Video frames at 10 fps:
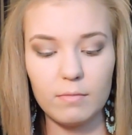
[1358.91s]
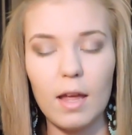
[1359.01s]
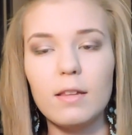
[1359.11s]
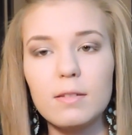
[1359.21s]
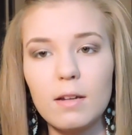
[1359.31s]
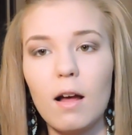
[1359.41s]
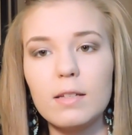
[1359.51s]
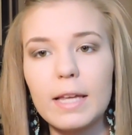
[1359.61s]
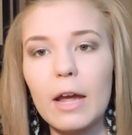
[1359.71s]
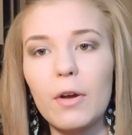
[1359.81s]
it's not
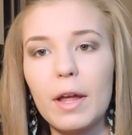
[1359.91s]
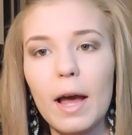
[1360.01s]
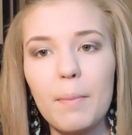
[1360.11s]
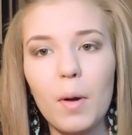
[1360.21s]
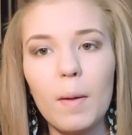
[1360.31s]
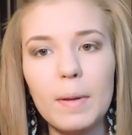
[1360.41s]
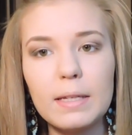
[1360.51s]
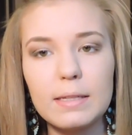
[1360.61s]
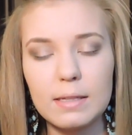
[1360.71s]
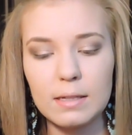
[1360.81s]
scary, I
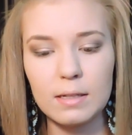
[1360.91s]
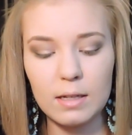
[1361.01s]
promise.